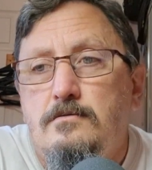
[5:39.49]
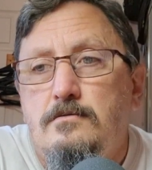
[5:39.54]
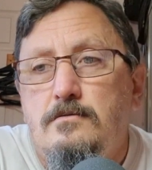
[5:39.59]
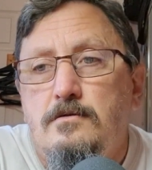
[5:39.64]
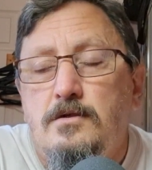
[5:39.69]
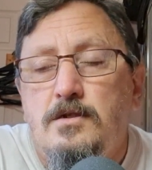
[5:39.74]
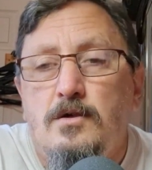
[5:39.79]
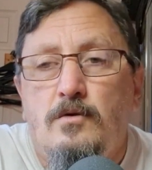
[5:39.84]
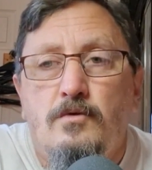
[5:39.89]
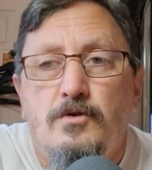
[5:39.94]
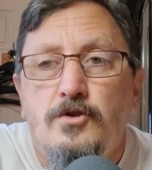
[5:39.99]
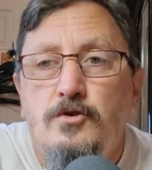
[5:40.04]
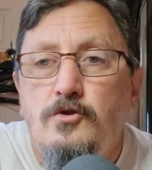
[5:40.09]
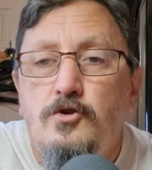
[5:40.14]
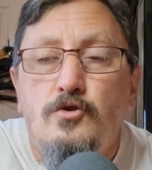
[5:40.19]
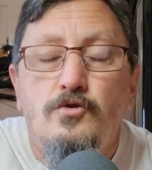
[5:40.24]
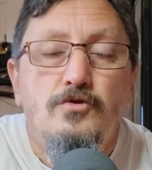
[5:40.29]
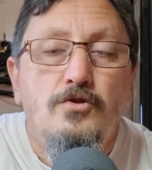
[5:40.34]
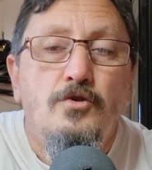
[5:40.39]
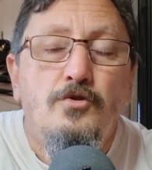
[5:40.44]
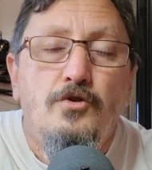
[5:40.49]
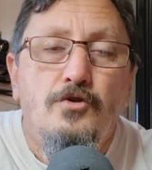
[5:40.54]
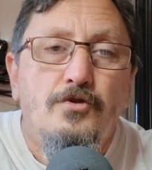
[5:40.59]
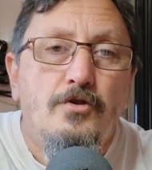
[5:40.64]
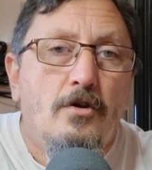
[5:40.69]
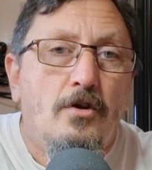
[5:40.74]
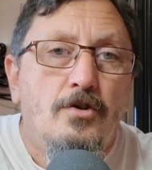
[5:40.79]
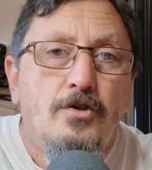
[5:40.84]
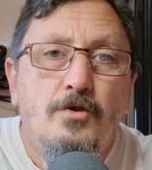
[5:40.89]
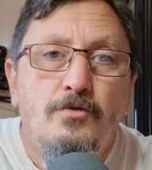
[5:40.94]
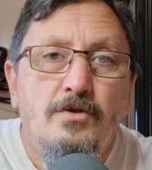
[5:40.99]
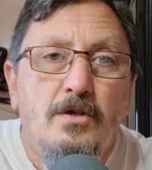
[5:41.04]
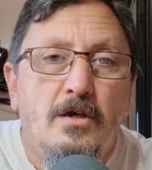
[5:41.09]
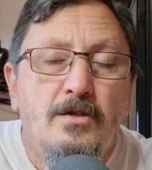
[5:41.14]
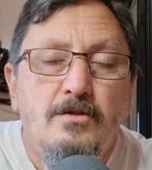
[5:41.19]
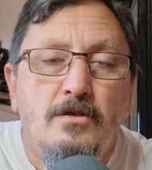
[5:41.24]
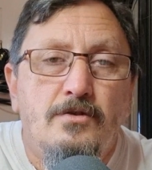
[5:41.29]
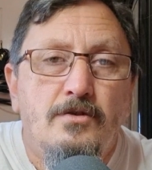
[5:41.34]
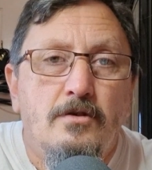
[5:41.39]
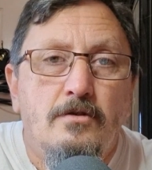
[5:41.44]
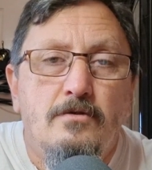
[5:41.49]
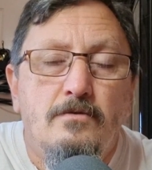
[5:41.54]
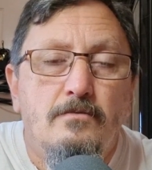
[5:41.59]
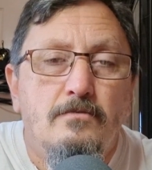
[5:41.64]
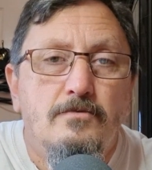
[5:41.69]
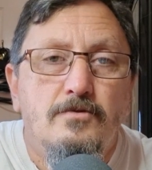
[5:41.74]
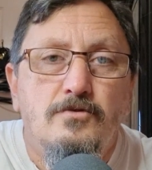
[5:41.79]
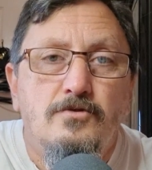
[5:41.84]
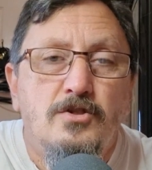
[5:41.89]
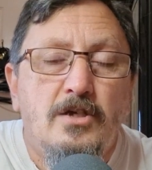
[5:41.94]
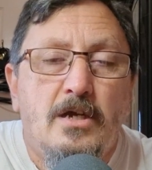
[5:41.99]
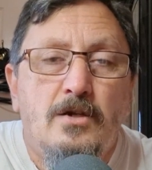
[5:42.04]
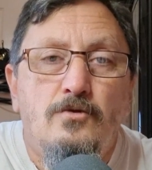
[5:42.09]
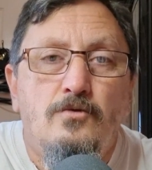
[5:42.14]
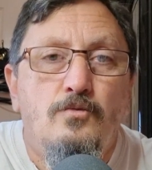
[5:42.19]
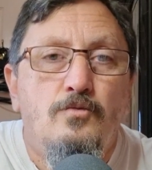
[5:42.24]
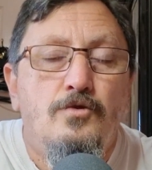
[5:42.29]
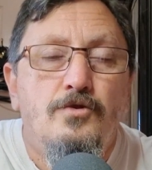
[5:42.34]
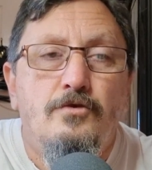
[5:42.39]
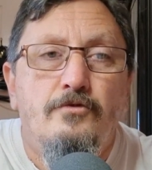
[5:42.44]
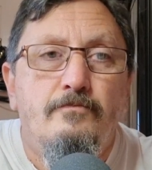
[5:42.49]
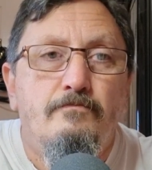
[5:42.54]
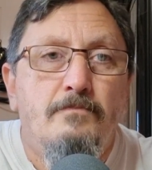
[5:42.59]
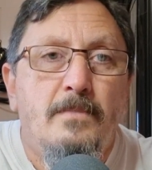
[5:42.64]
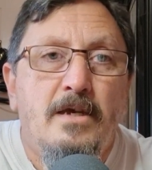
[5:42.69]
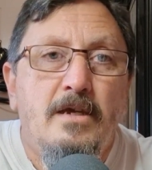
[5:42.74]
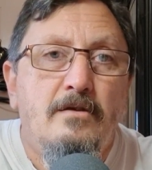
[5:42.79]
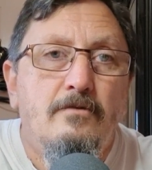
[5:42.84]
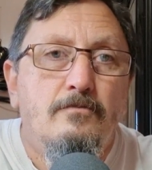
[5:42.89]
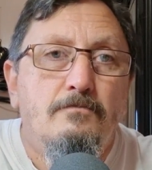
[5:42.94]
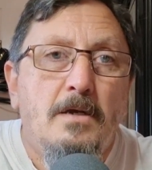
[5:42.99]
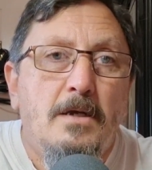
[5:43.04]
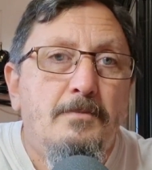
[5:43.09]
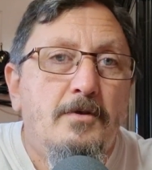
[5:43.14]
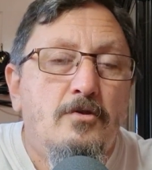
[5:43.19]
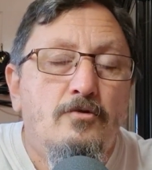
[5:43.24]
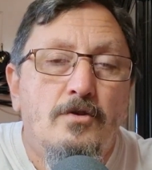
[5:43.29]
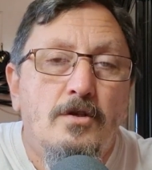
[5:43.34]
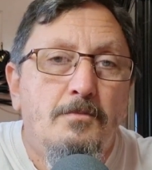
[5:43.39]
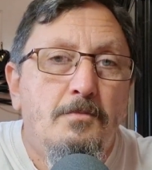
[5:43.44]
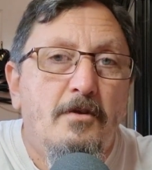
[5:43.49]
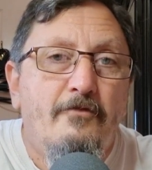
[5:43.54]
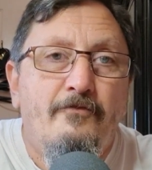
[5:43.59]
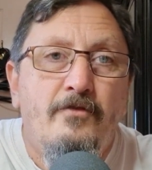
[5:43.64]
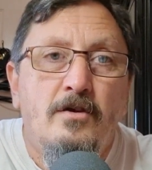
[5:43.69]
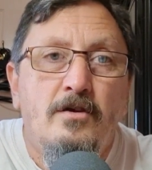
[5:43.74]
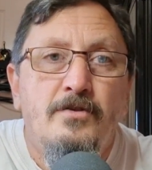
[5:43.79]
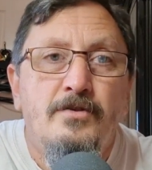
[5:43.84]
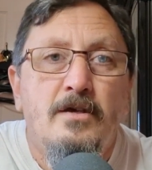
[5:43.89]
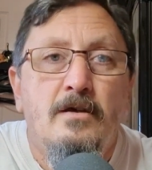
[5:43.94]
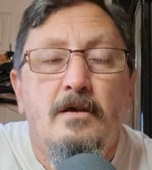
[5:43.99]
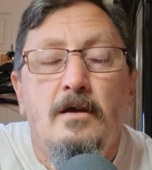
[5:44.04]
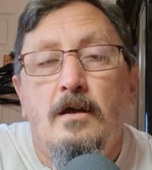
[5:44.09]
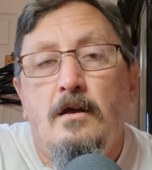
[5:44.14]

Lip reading: You could argue that another channel would have maybe gone a bit further.